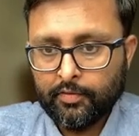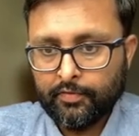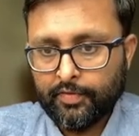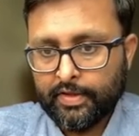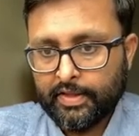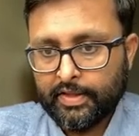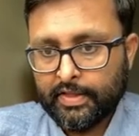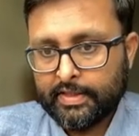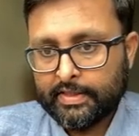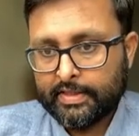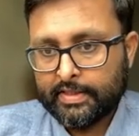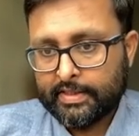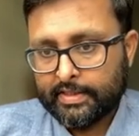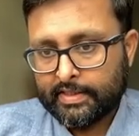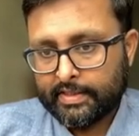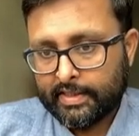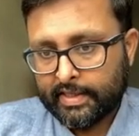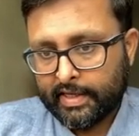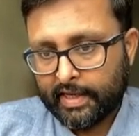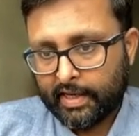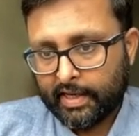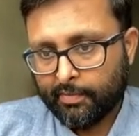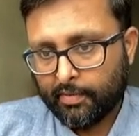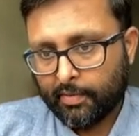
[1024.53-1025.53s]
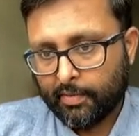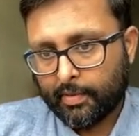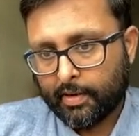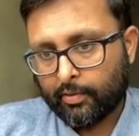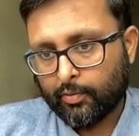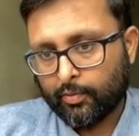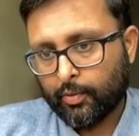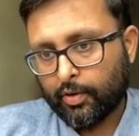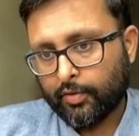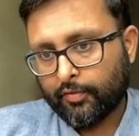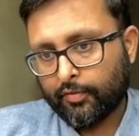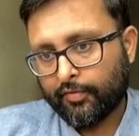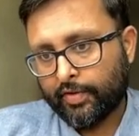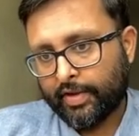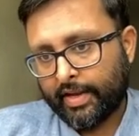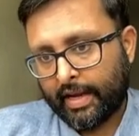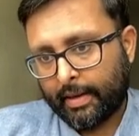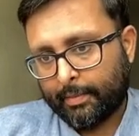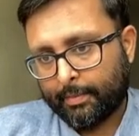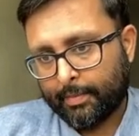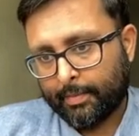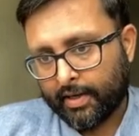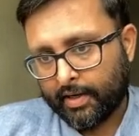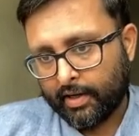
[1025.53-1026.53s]
with the same amount of
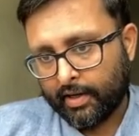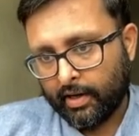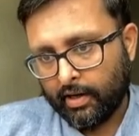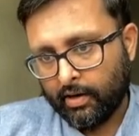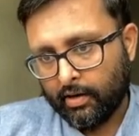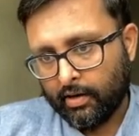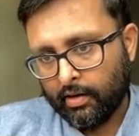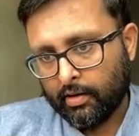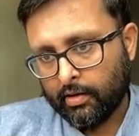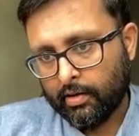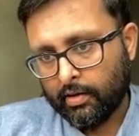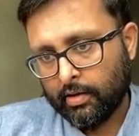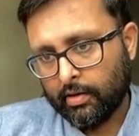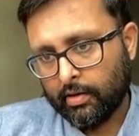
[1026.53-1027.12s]
capital